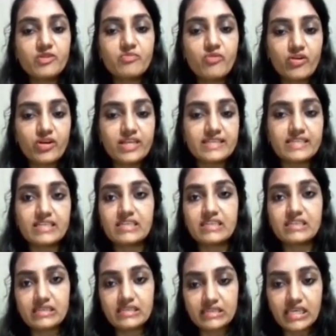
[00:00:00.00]
such as the
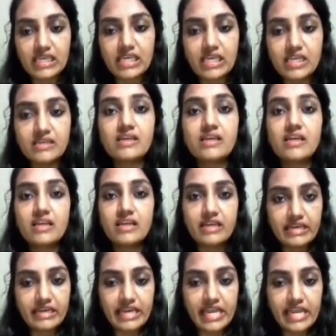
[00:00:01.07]
skin,
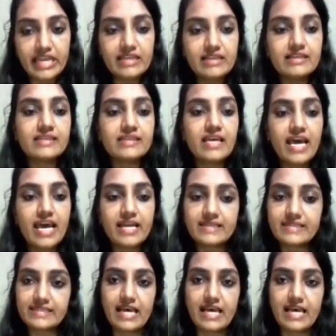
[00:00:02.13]
nails and scalp.